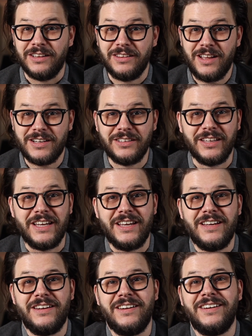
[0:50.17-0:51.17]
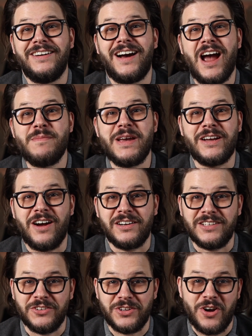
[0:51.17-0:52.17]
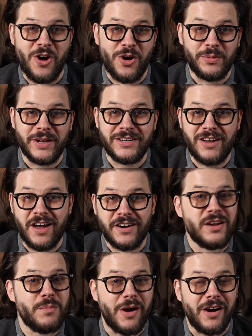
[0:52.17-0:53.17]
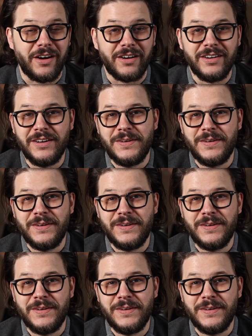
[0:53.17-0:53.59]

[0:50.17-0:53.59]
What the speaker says: Luckily, I make cocktails at home and not at a bar.